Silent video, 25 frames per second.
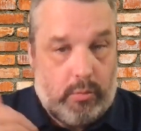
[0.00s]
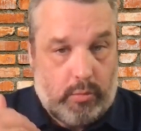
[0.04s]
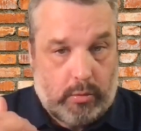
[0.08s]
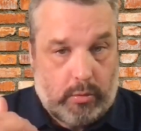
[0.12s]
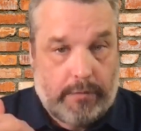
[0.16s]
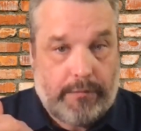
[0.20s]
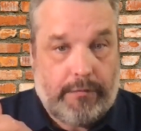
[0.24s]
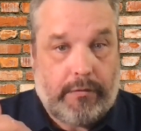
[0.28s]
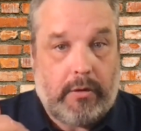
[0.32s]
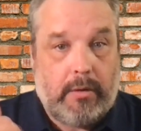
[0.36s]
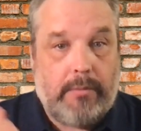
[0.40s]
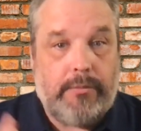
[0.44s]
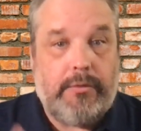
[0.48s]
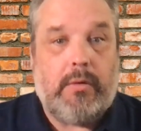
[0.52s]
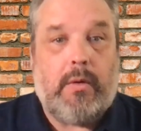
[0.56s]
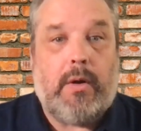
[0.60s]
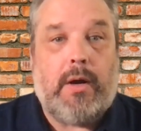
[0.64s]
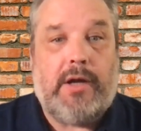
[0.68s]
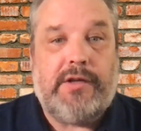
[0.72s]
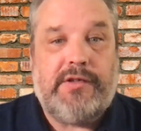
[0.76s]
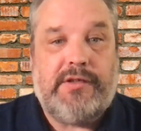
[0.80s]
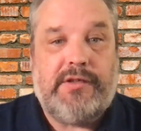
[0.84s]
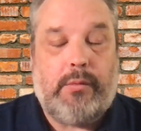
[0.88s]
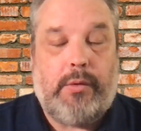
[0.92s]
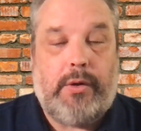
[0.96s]
refer them to
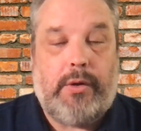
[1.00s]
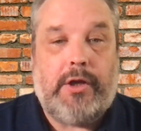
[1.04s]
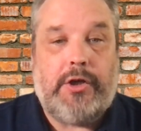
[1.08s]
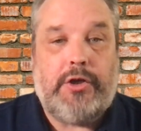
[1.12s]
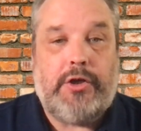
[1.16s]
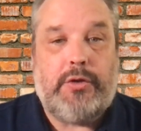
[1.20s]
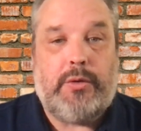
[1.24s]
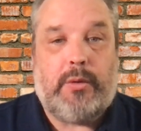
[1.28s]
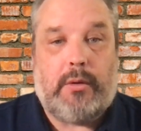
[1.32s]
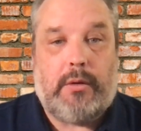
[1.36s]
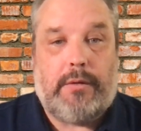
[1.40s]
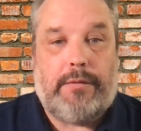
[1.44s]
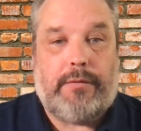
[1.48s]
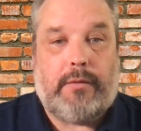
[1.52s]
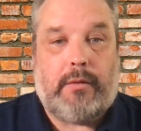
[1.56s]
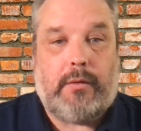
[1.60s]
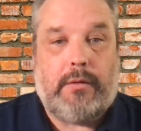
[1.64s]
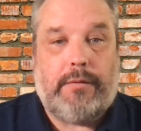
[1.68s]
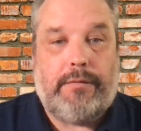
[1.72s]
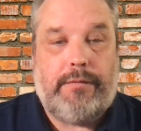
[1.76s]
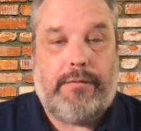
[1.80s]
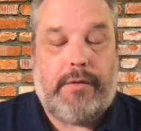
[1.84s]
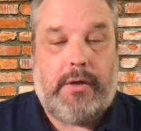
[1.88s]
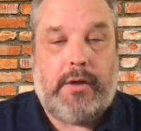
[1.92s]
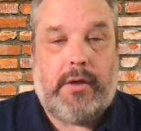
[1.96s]
us and we'll get you a
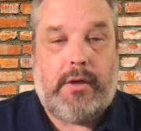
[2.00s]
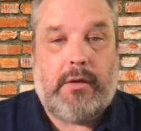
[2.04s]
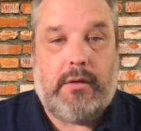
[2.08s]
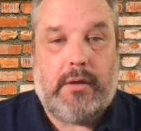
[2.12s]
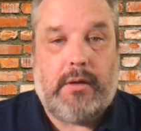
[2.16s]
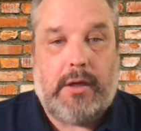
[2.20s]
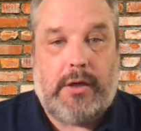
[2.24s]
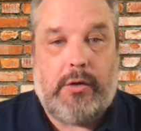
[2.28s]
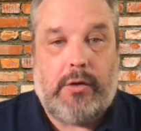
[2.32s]
referral fee